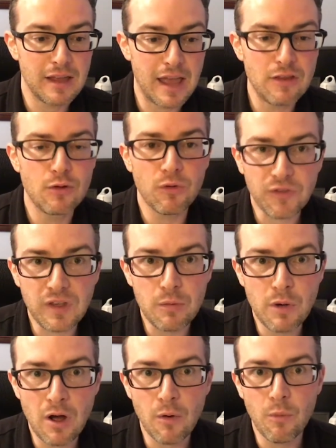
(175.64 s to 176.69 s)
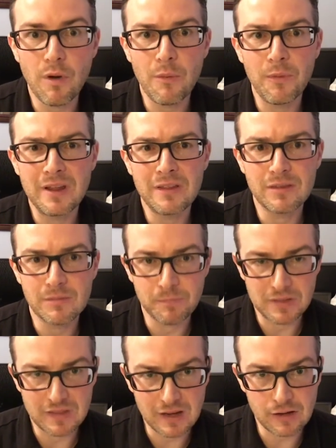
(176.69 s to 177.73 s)
you'll see what we
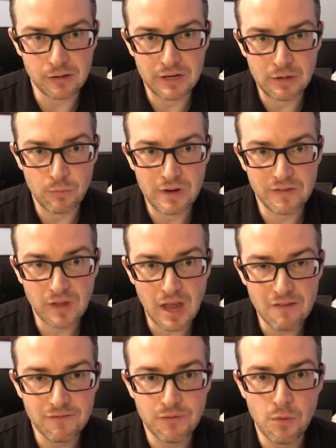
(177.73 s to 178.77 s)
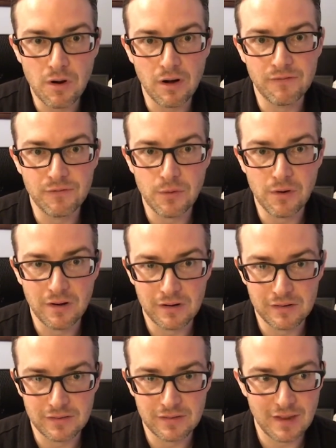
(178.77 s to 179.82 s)
scan
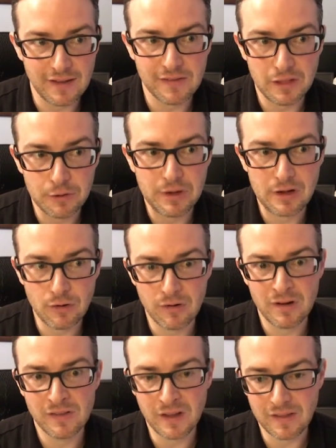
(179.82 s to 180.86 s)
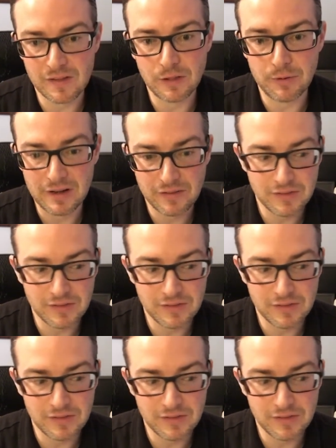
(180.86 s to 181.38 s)
for accelerating earnings, accelerating